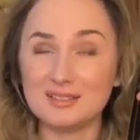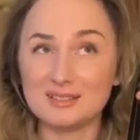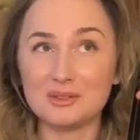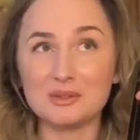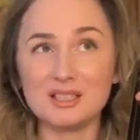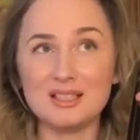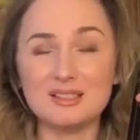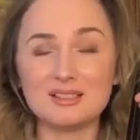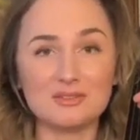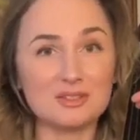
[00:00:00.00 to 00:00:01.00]
note E
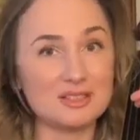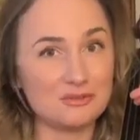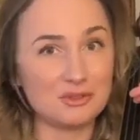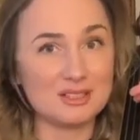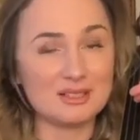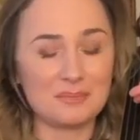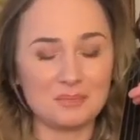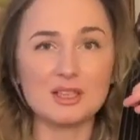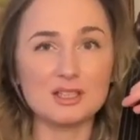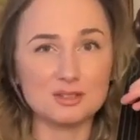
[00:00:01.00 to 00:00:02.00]
sounds different.
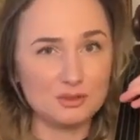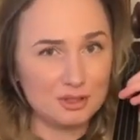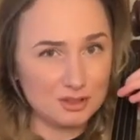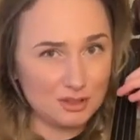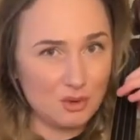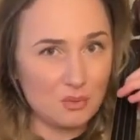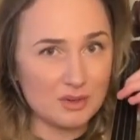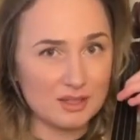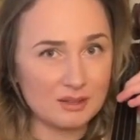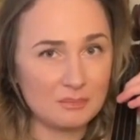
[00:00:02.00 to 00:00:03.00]
Let's do it
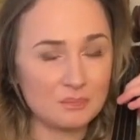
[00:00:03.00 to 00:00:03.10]
slower.